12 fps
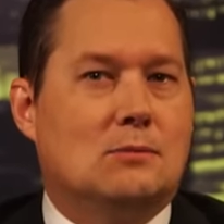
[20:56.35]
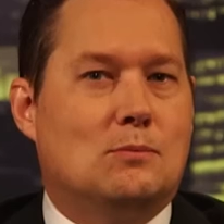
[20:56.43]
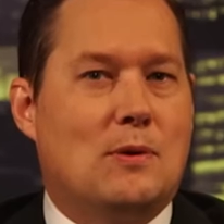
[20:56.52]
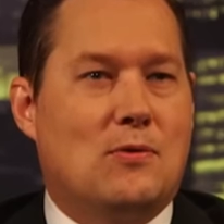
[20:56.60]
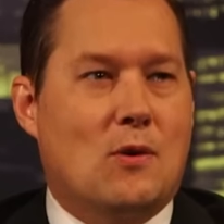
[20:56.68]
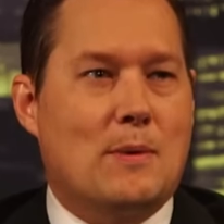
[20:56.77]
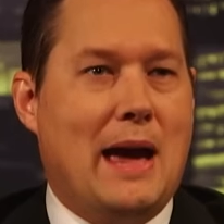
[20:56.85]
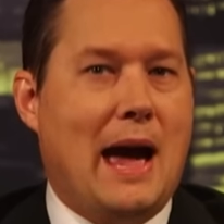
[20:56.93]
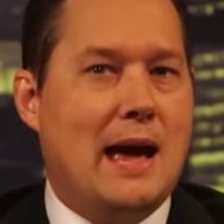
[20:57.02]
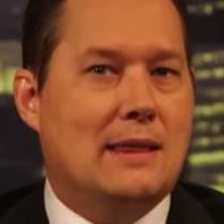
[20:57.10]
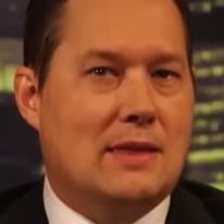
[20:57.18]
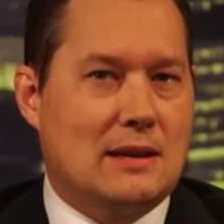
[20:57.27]
Before we
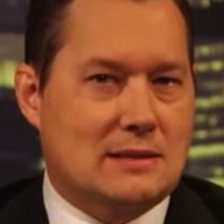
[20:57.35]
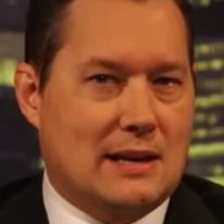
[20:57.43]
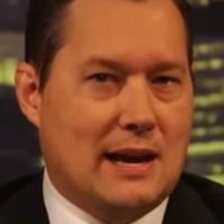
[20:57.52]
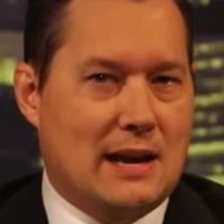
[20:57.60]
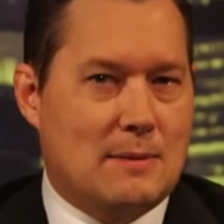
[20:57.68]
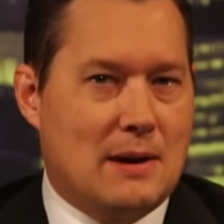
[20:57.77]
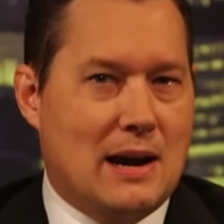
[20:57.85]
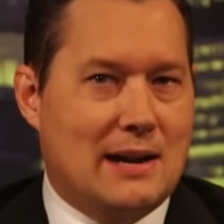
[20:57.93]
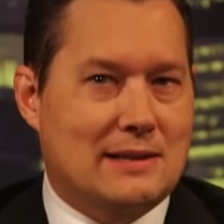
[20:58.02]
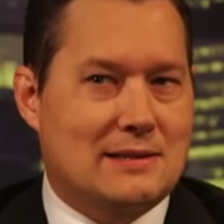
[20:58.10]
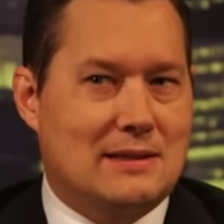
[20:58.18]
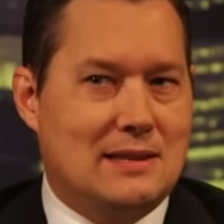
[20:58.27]
had things like
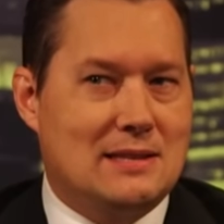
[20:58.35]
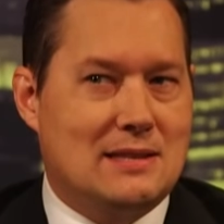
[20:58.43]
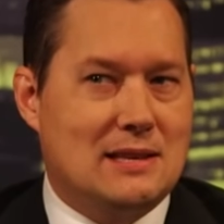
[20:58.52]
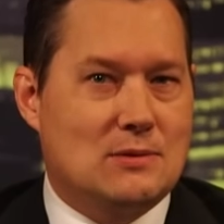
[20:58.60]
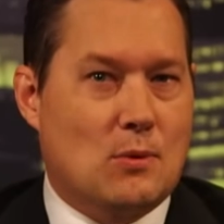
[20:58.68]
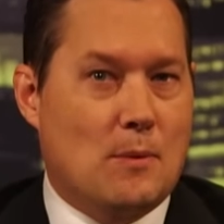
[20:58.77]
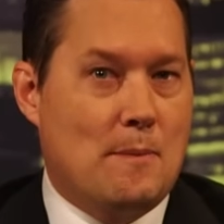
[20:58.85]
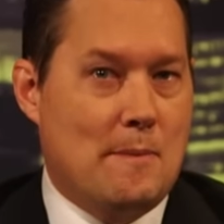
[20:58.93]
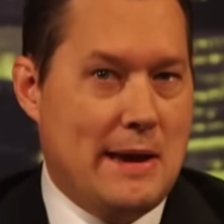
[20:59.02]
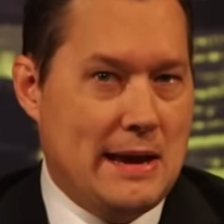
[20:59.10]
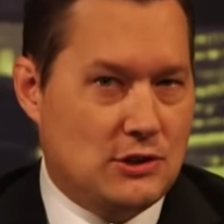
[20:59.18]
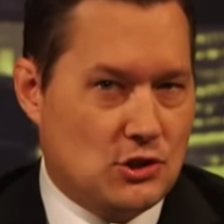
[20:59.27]
antibiotics, these things were
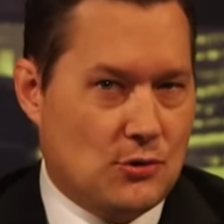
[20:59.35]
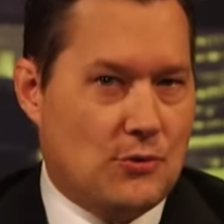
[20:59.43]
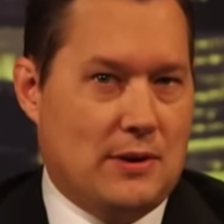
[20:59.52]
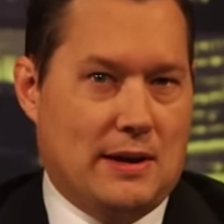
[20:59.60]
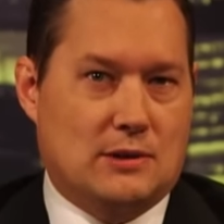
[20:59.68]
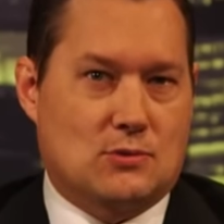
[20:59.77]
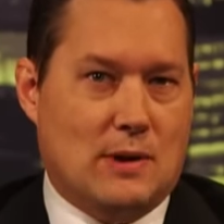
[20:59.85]
major things.